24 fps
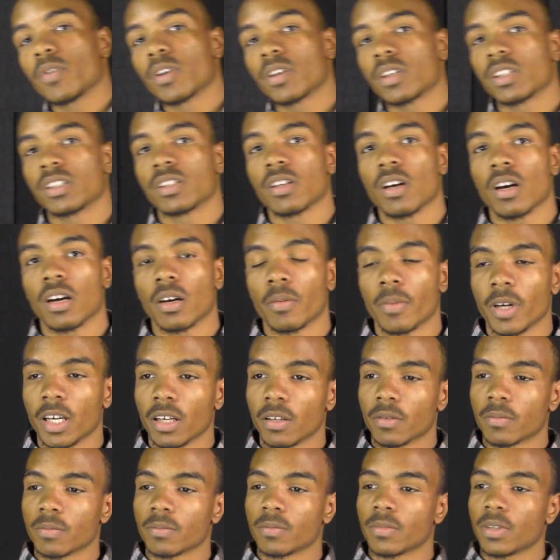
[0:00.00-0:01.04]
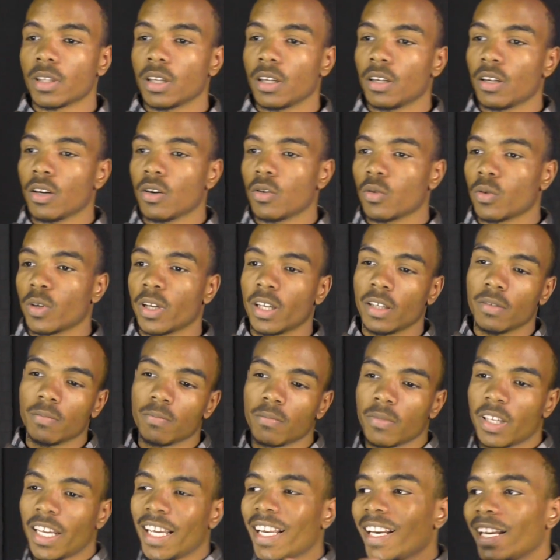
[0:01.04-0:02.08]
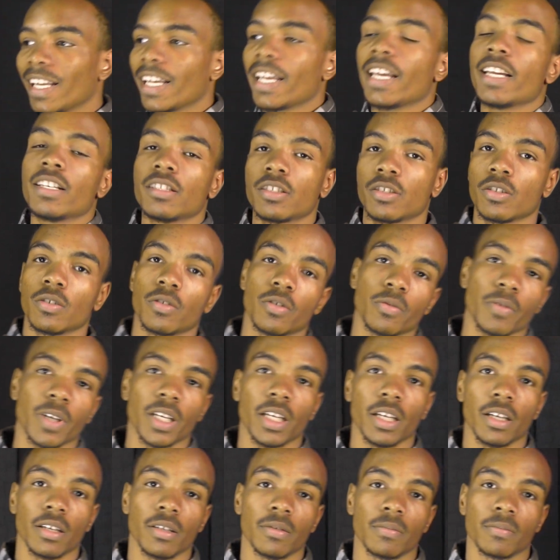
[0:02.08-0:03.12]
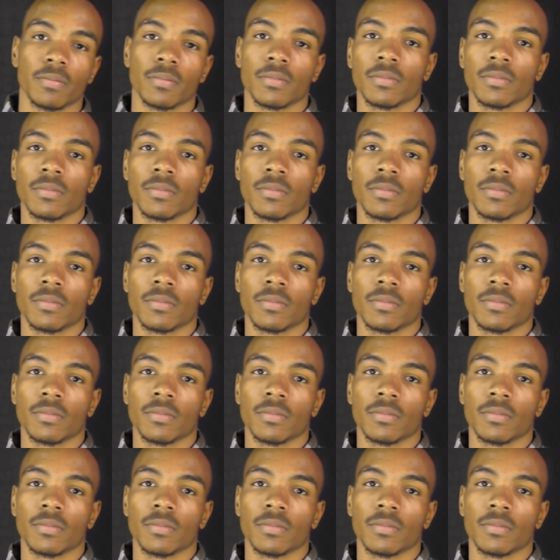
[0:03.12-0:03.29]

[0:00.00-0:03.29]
we're going to talk about, getting into 3D.